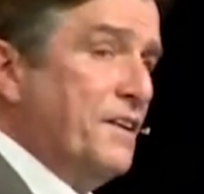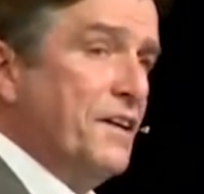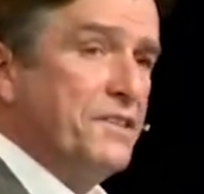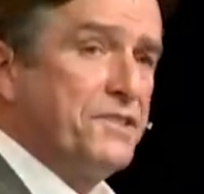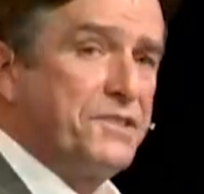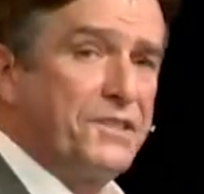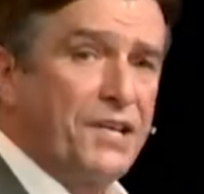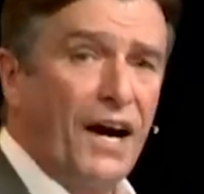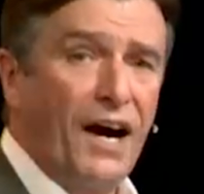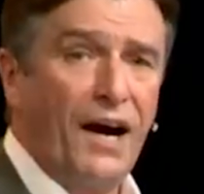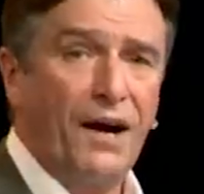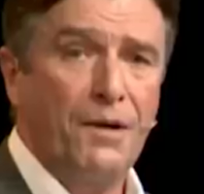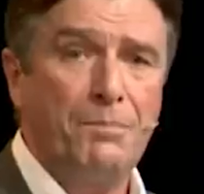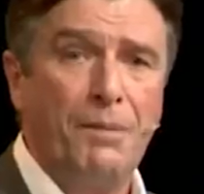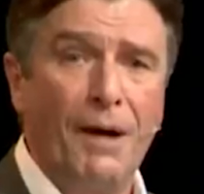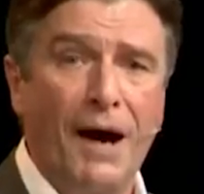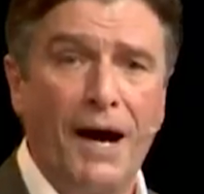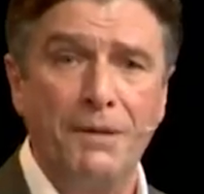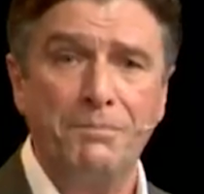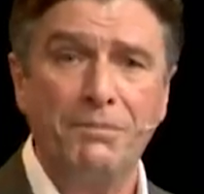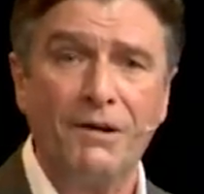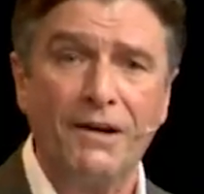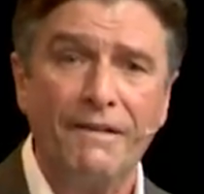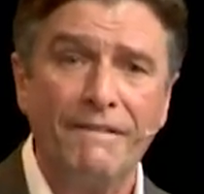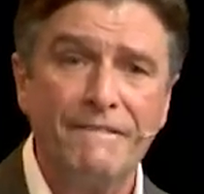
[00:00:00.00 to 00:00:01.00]
the entire
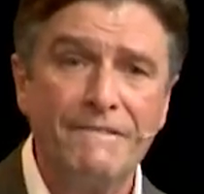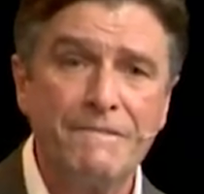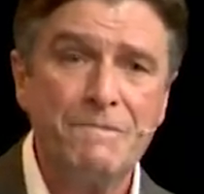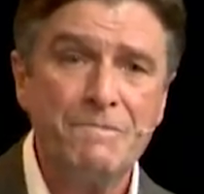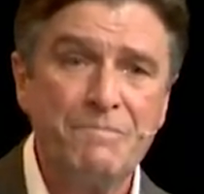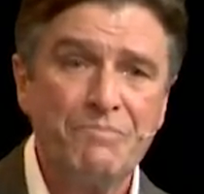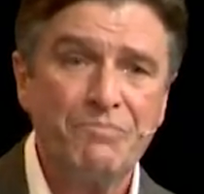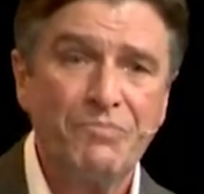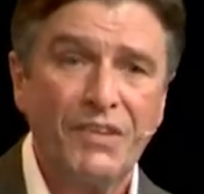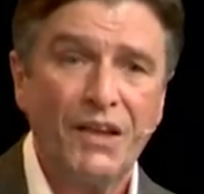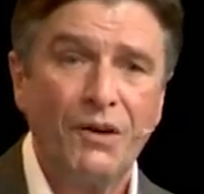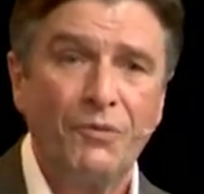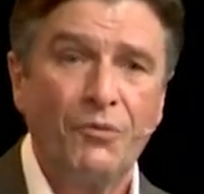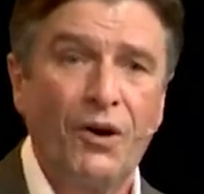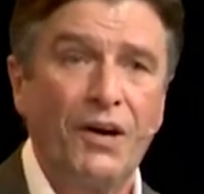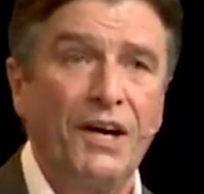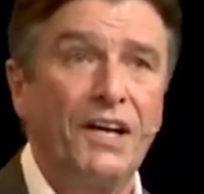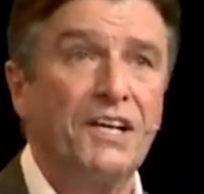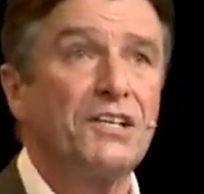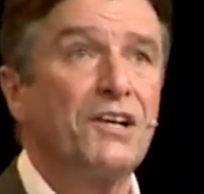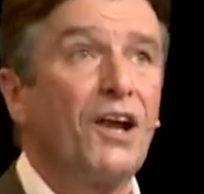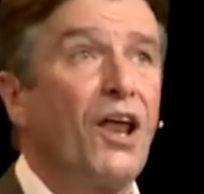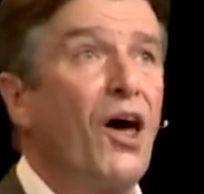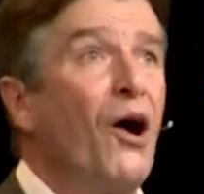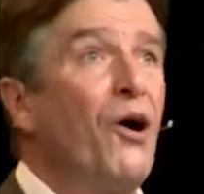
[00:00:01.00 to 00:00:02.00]
Bible, where he
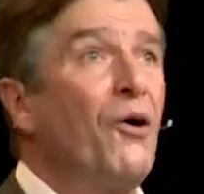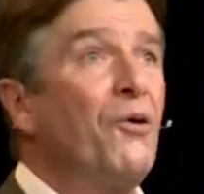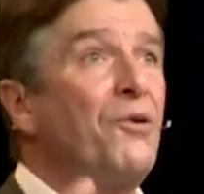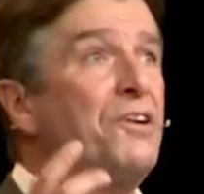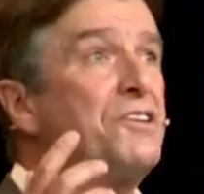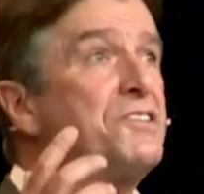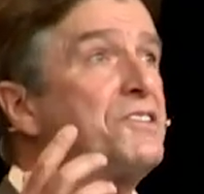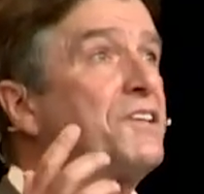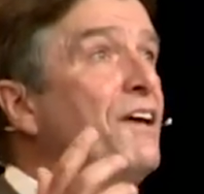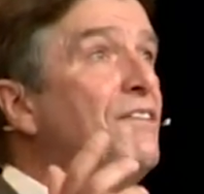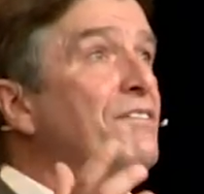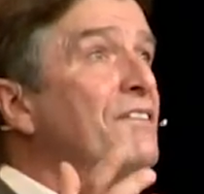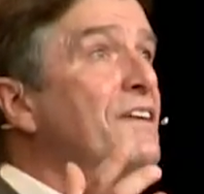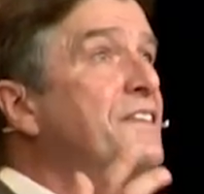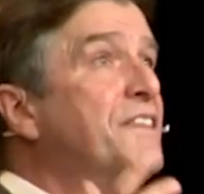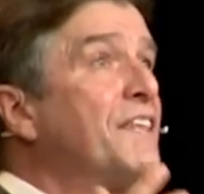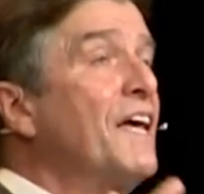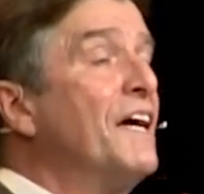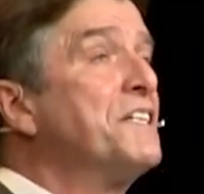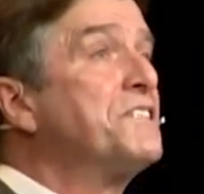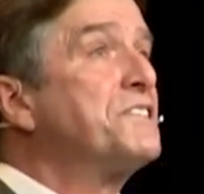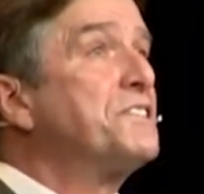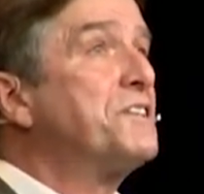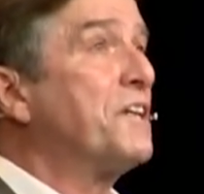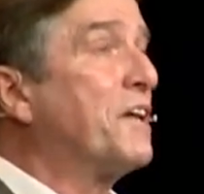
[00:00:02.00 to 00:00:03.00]
alone is giving
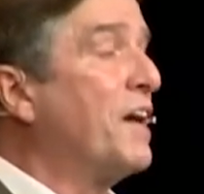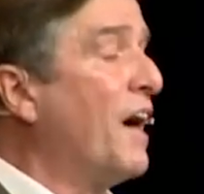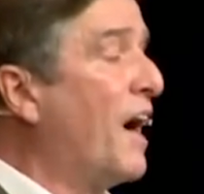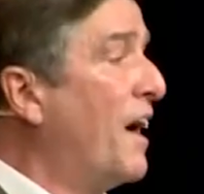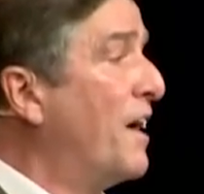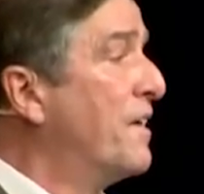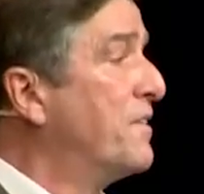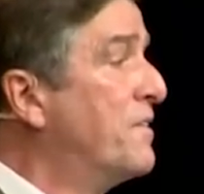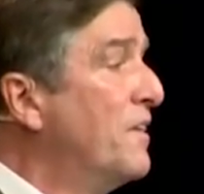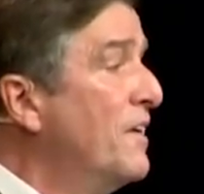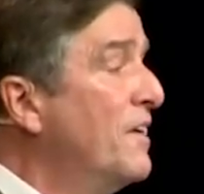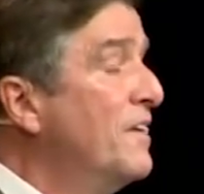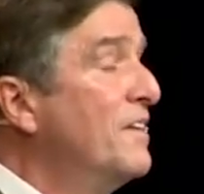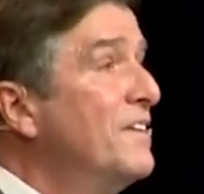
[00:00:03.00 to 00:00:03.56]
thanks to God.